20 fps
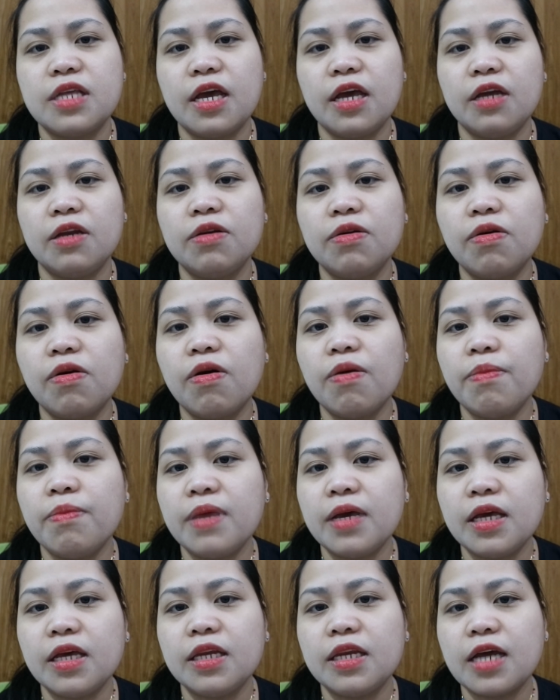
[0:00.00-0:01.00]
they know
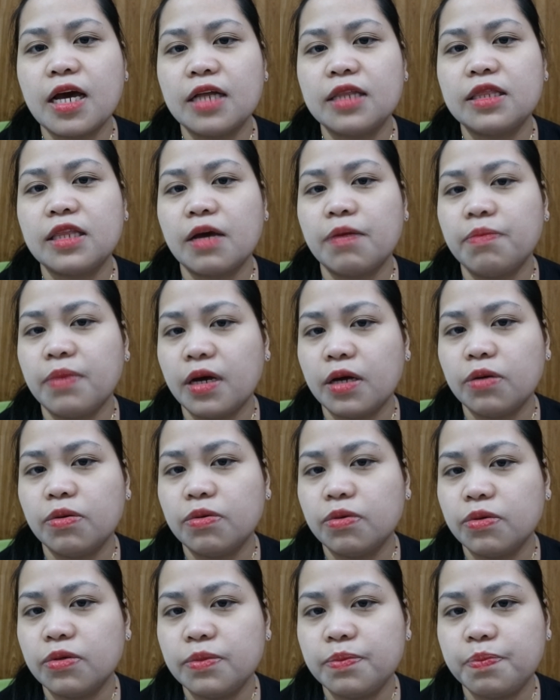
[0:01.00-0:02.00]
me that I'm a
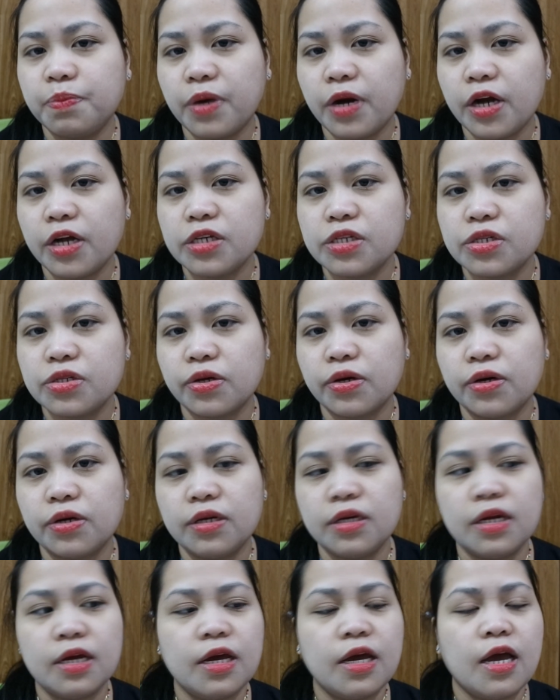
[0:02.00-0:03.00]
good
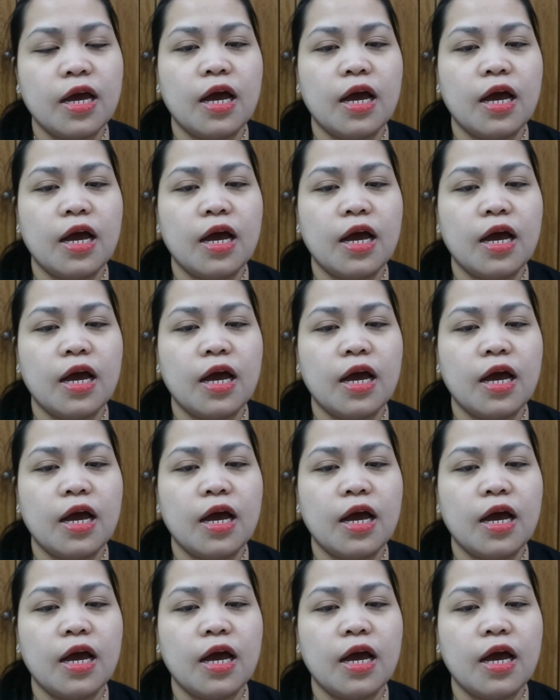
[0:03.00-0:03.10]
person.